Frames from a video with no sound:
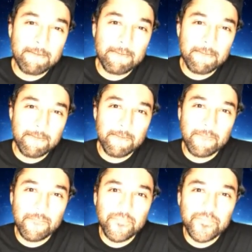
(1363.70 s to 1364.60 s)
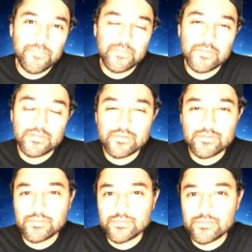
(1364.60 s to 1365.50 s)

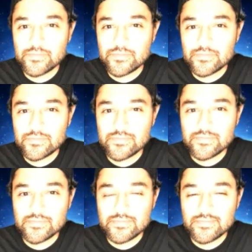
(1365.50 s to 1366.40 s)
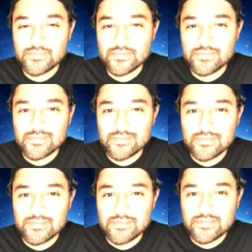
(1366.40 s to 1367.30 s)

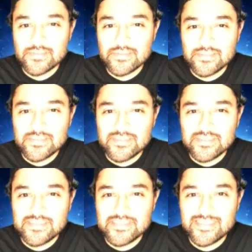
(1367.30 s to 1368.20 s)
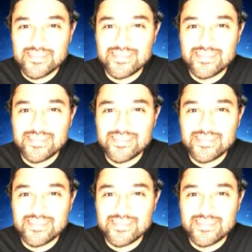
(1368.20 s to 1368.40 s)
The person shown says nothing.